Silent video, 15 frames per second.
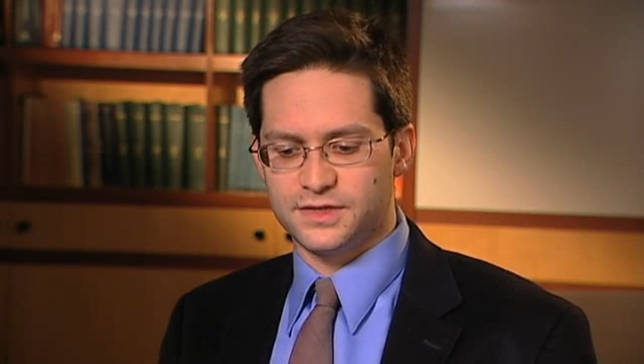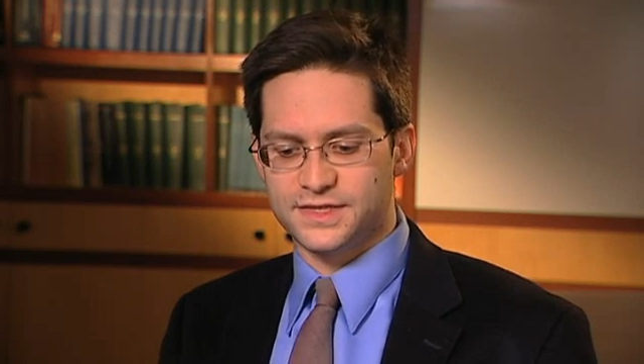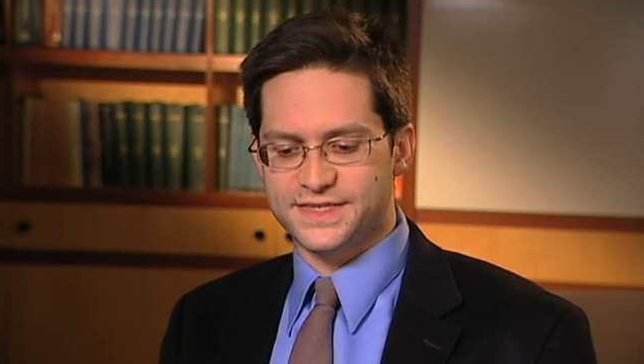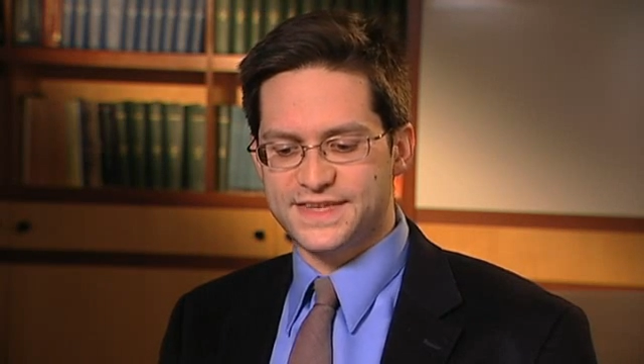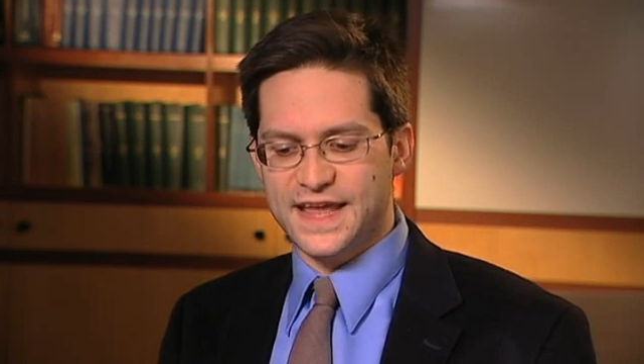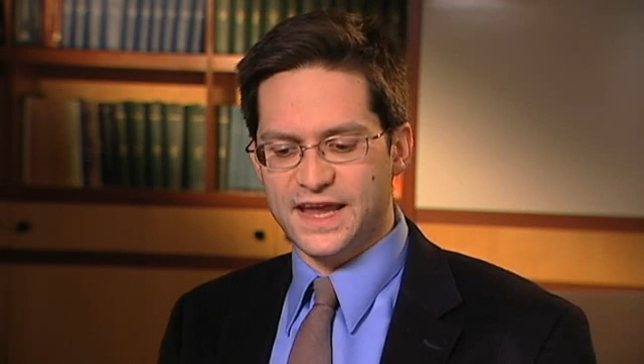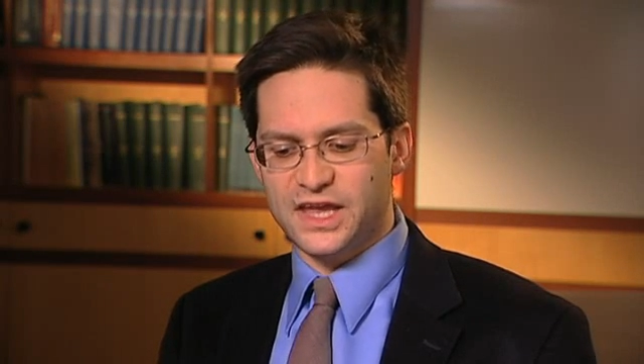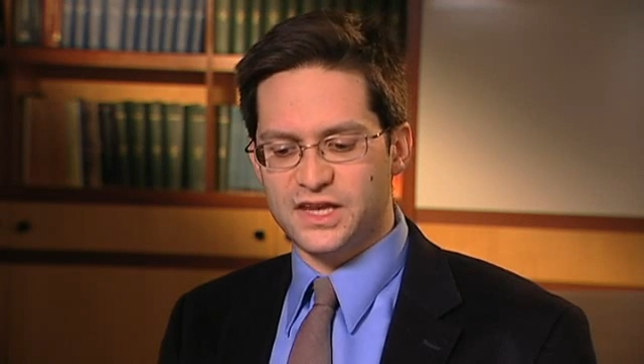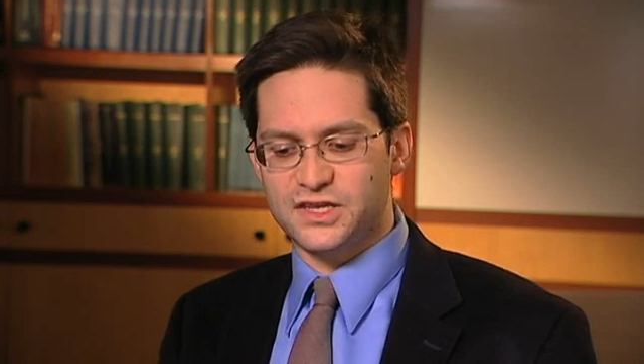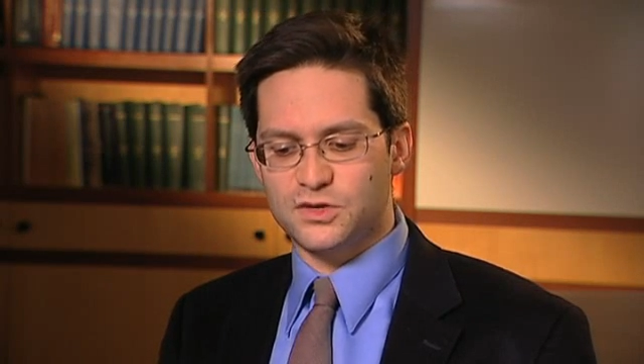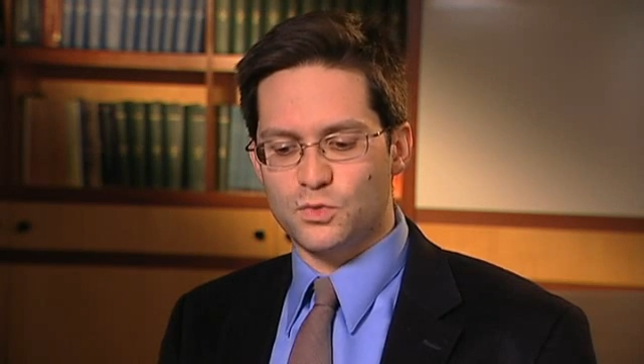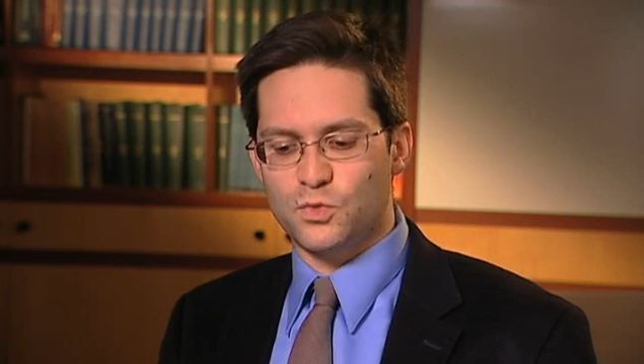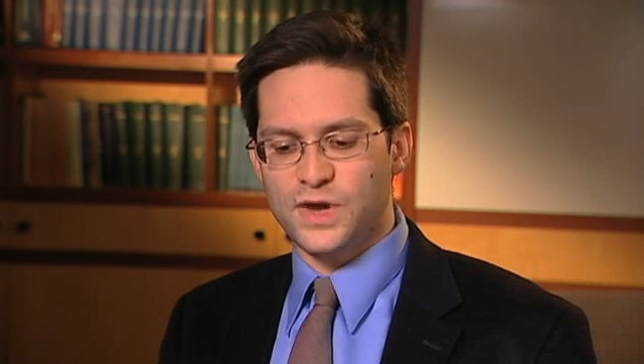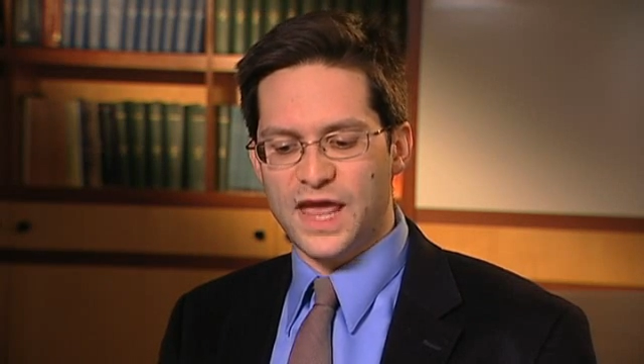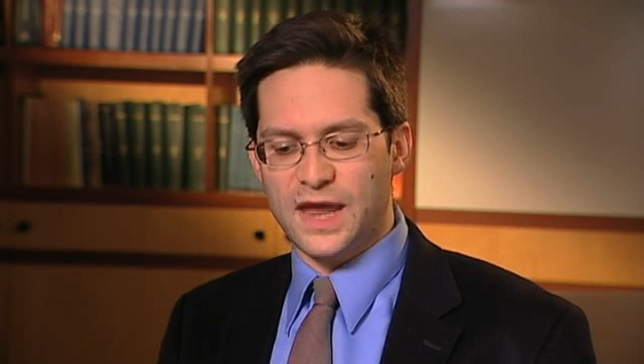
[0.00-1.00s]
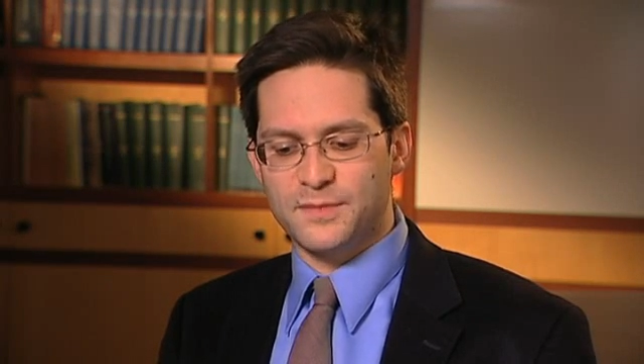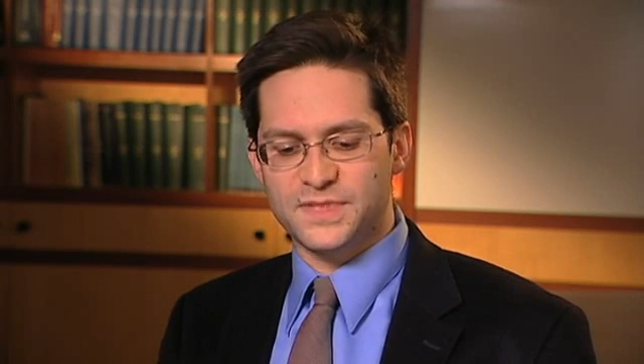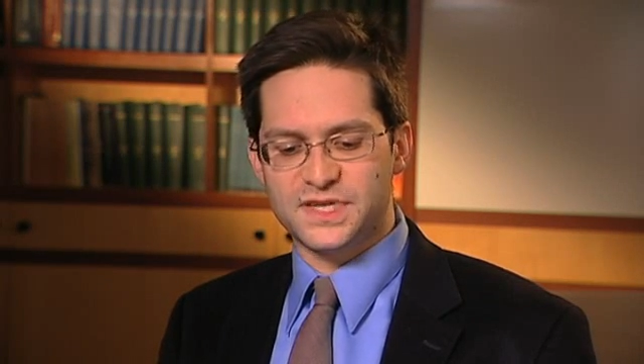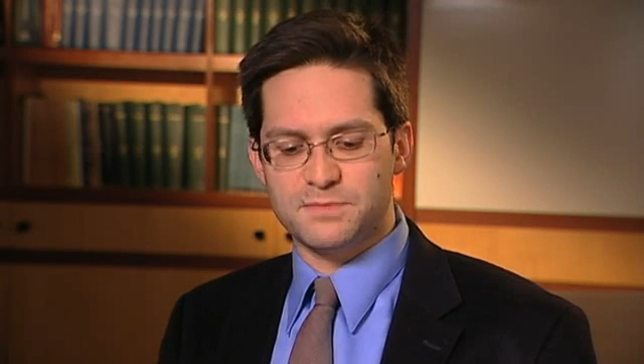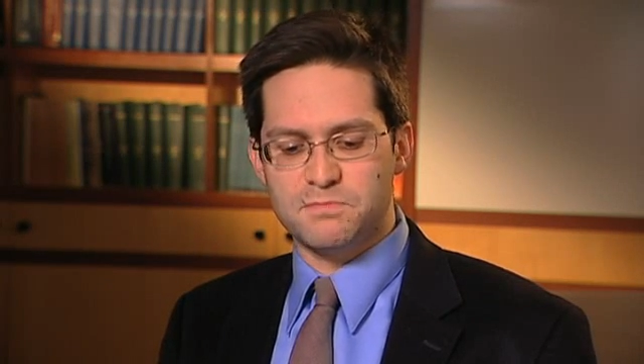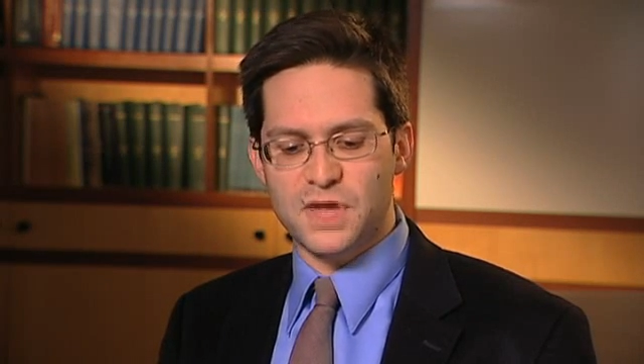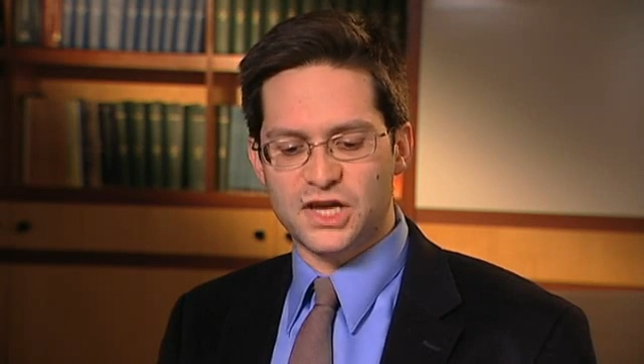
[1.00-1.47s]
Second, we
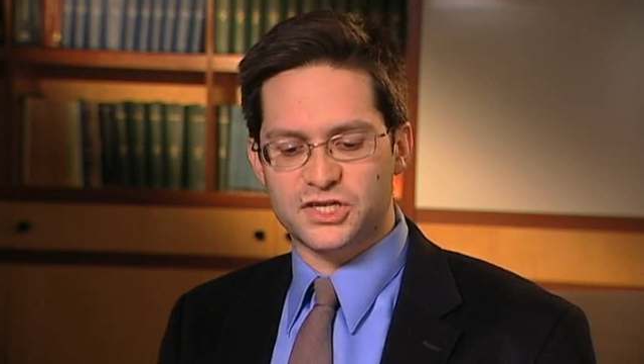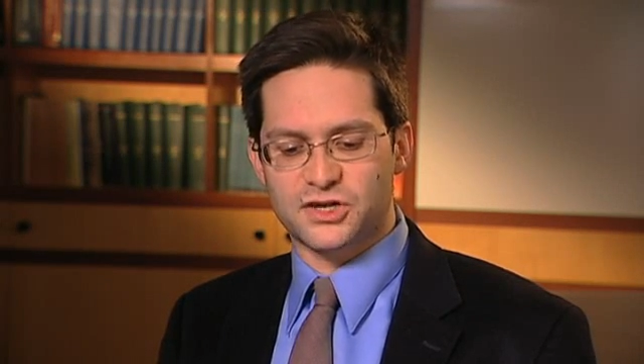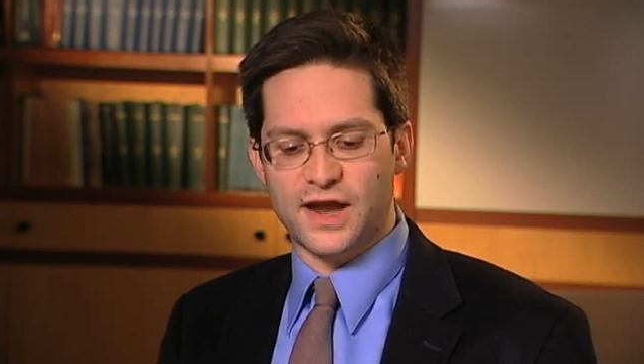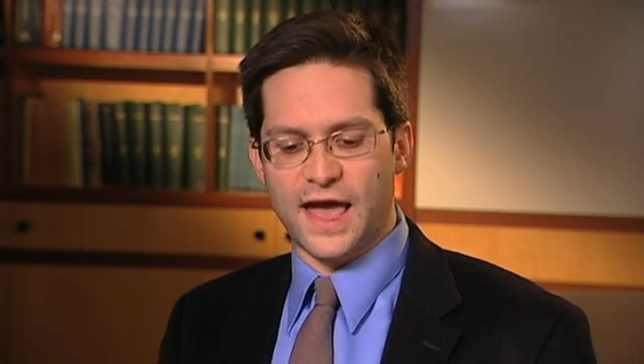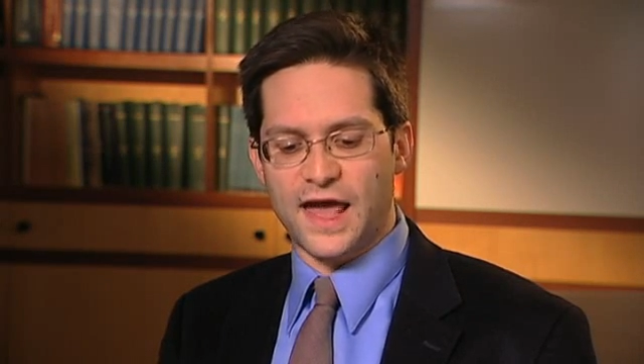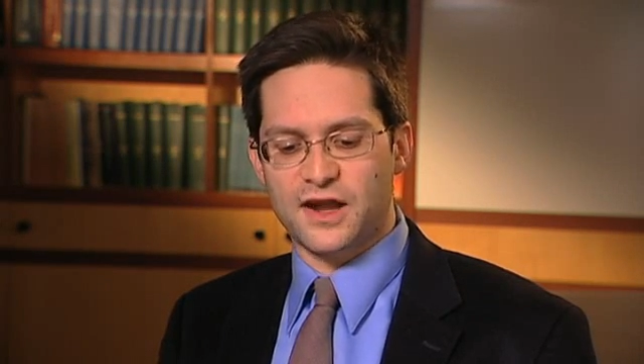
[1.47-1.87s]
aimed to measure